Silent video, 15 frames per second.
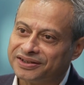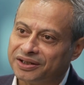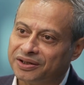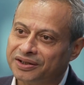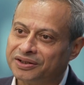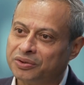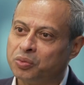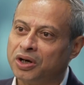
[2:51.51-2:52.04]

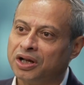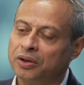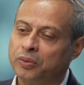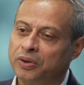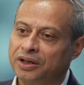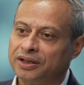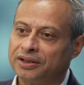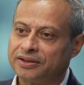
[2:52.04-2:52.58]
the, the Walla
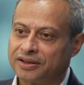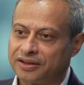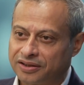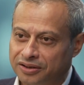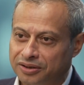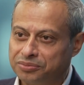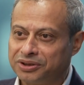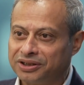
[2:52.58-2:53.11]
Walla
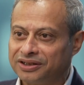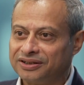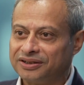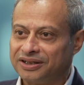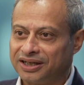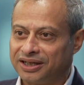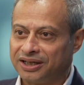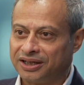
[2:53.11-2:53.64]

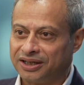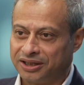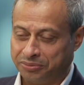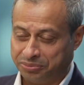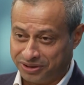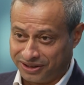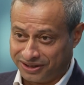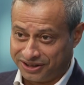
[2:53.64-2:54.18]
thermal uh,
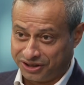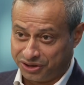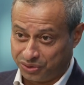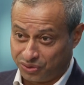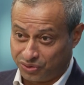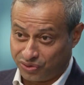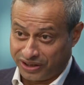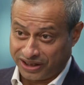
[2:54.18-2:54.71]
ability to
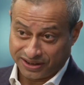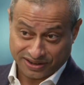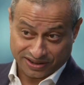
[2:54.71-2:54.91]
create